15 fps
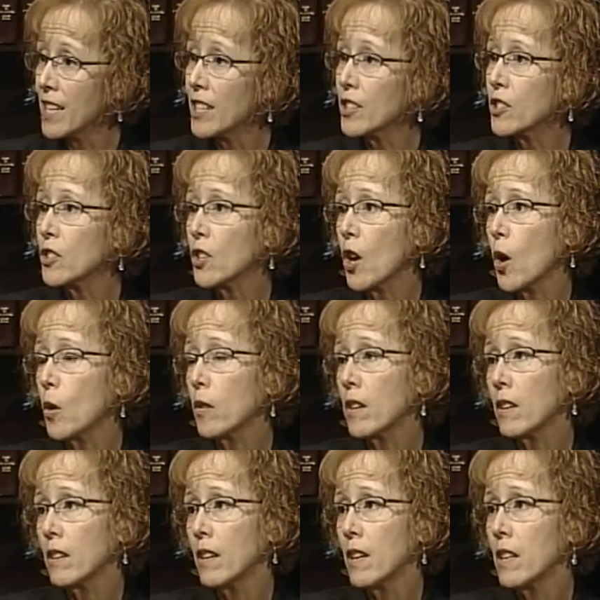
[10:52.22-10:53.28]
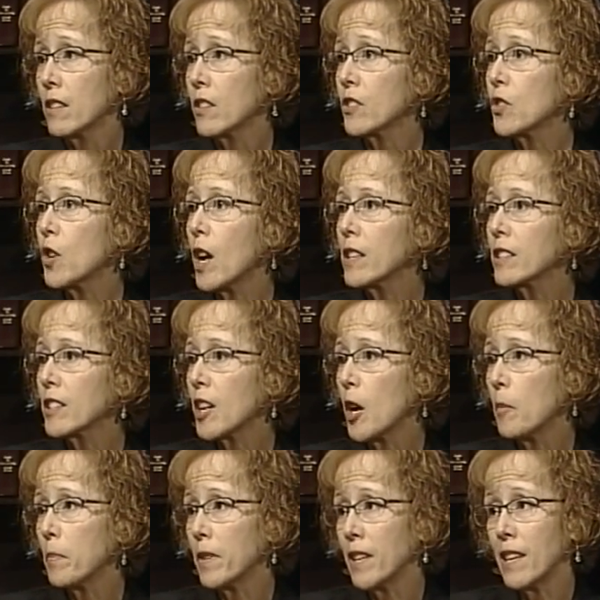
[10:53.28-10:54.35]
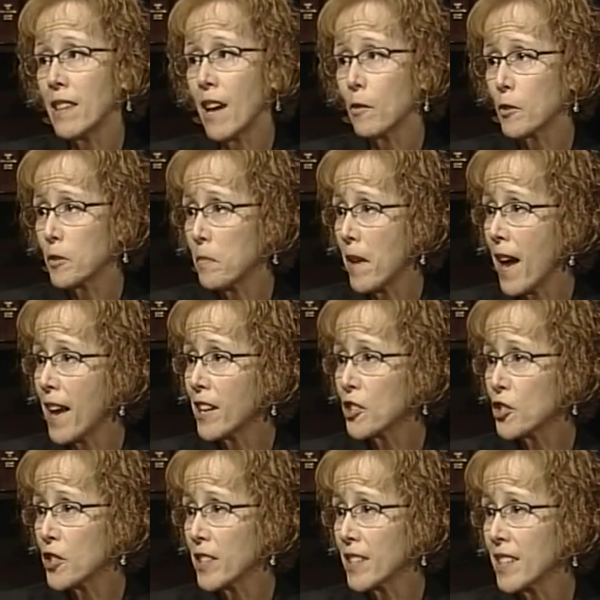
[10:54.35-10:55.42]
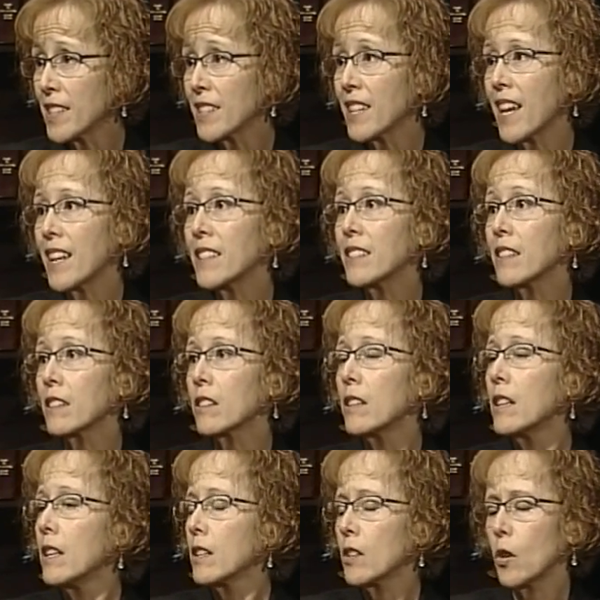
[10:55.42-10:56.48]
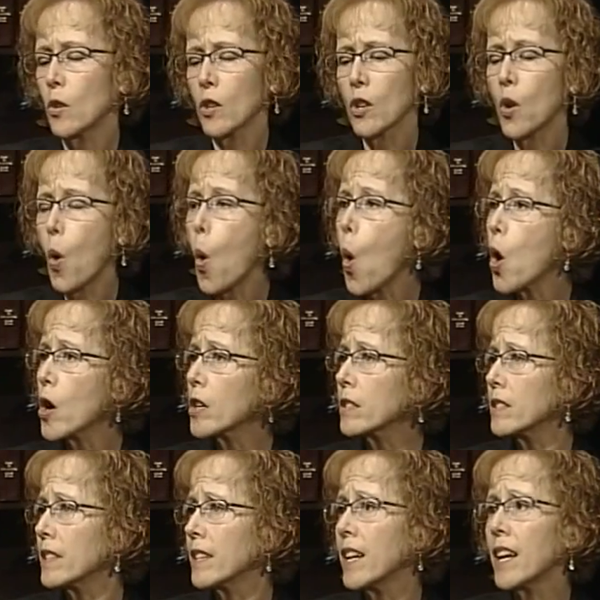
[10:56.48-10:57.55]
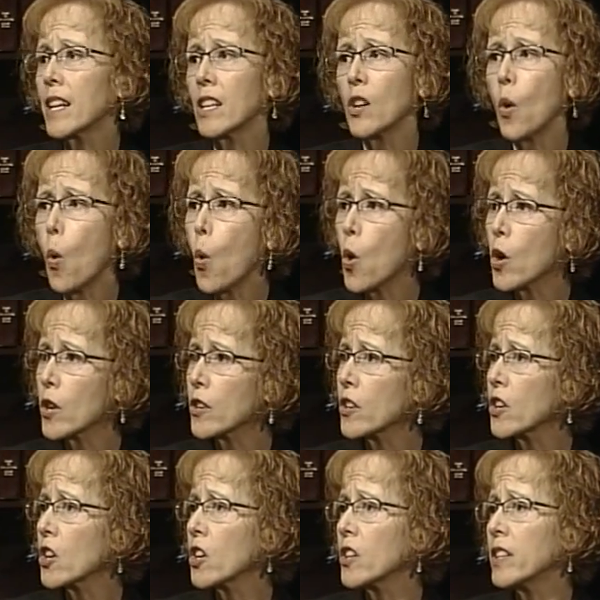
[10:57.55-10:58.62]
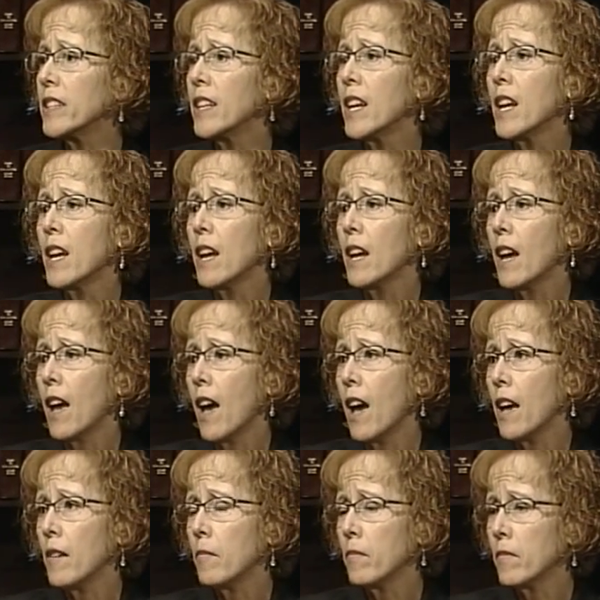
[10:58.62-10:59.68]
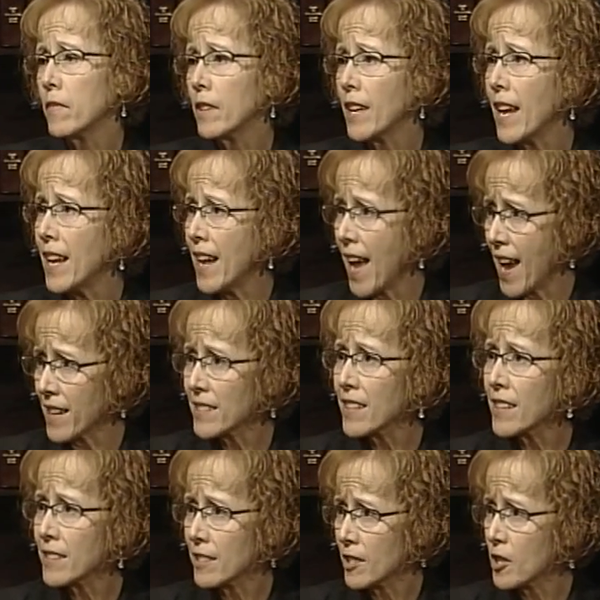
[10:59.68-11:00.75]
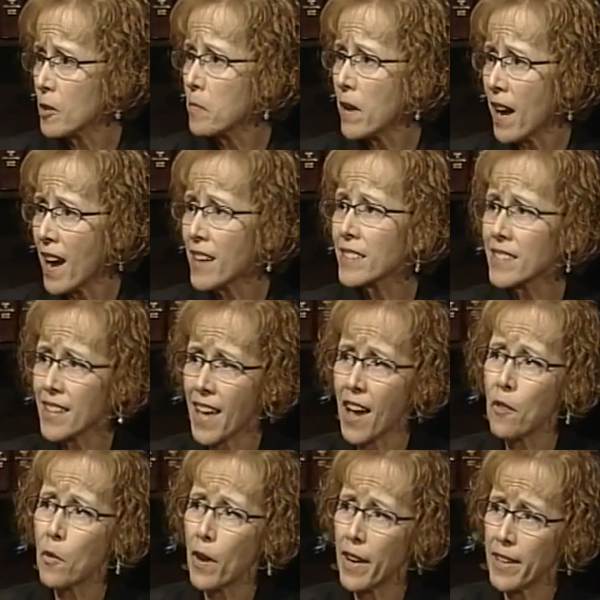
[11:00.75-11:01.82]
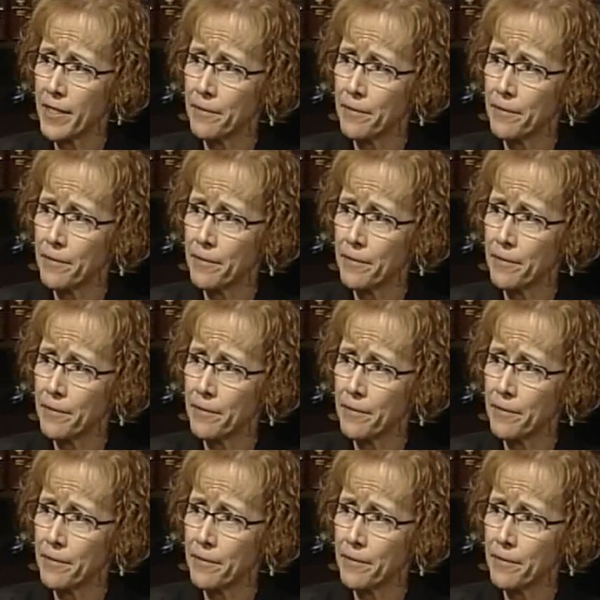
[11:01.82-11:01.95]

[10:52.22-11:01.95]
so the trust company that was managing this had to go to court and get an order and gain access to the box that way.